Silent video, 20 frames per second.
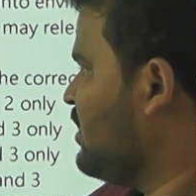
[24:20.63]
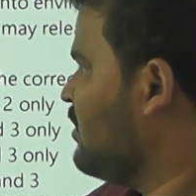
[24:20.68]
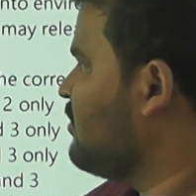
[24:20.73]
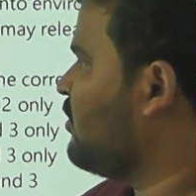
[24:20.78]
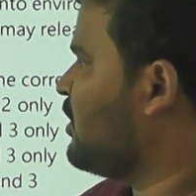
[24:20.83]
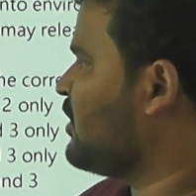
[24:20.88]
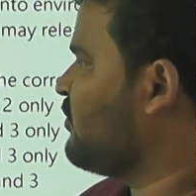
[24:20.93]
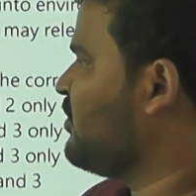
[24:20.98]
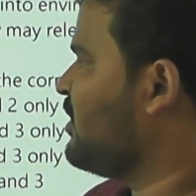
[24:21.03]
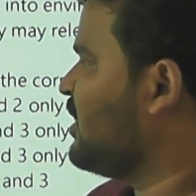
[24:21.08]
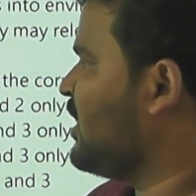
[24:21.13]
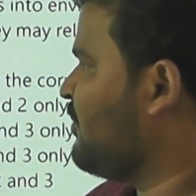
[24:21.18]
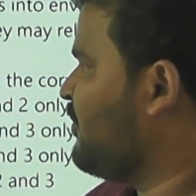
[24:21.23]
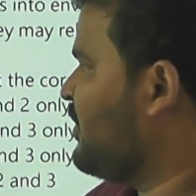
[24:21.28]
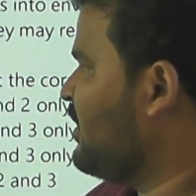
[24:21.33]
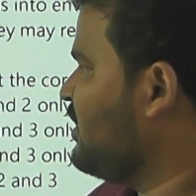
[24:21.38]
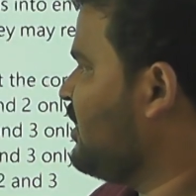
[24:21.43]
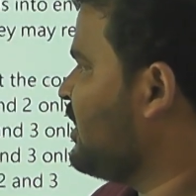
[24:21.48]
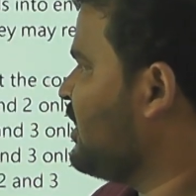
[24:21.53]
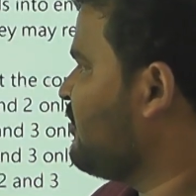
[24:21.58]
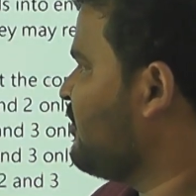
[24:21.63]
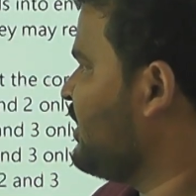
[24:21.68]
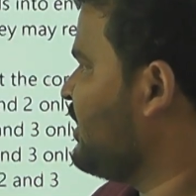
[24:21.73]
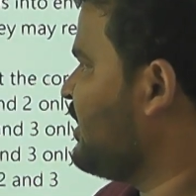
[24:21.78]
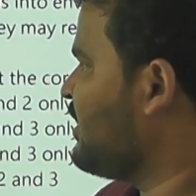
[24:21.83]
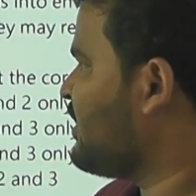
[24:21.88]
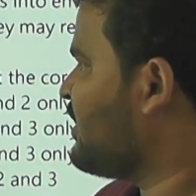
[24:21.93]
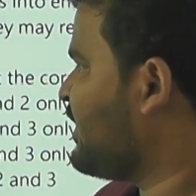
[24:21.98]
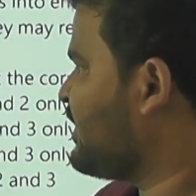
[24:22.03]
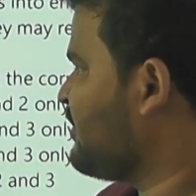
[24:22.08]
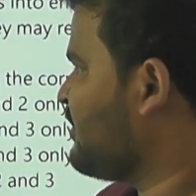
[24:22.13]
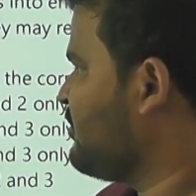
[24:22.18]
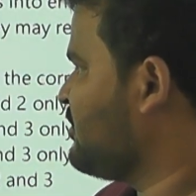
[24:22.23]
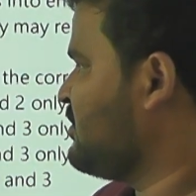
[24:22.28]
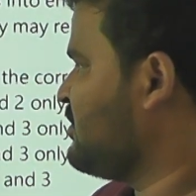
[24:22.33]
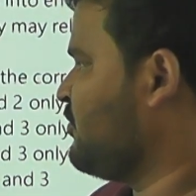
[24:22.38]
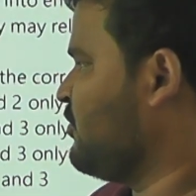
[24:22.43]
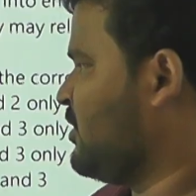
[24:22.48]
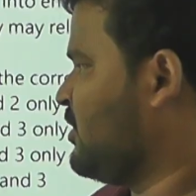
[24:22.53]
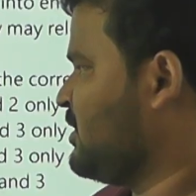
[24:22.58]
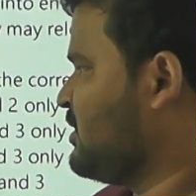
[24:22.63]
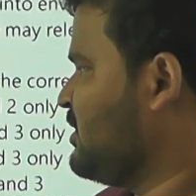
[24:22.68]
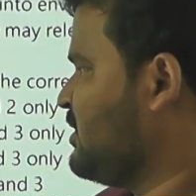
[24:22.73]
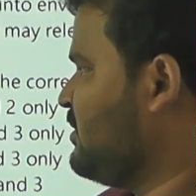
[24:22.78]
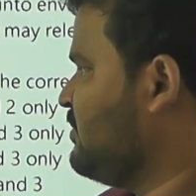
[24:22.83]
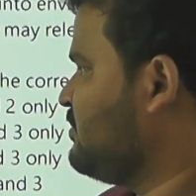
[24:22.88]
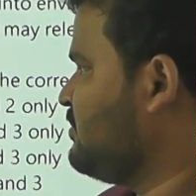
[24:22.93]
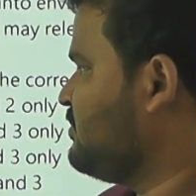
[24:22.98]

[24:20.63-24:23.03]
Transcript: what will happen? It will interact with water.